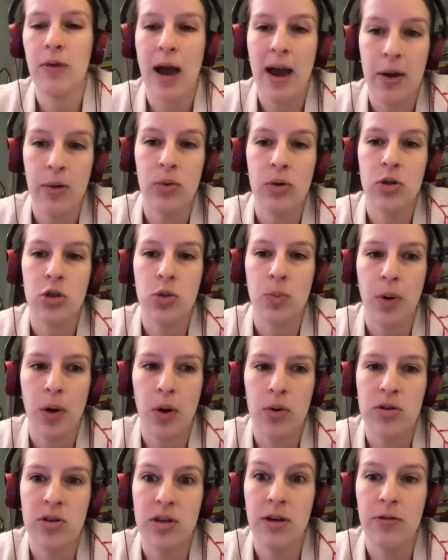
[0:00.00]
I would
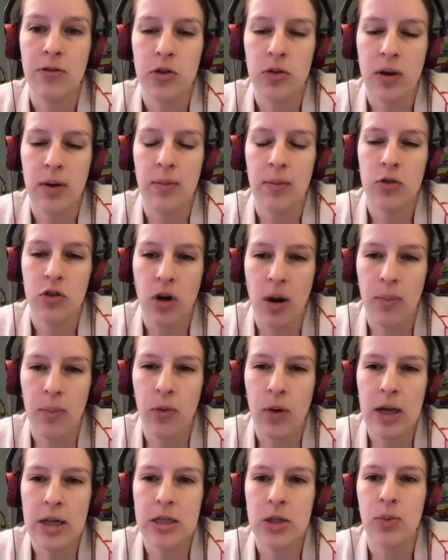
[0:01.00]
suppose if Trump
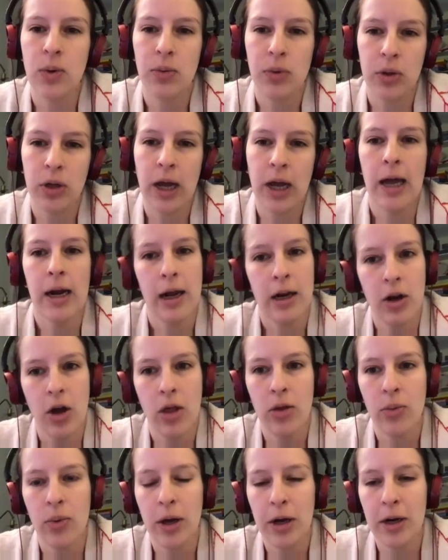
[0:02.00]
wins, we will get
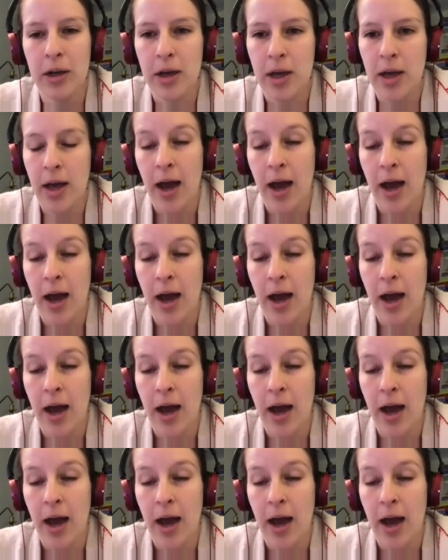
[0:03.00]
another one.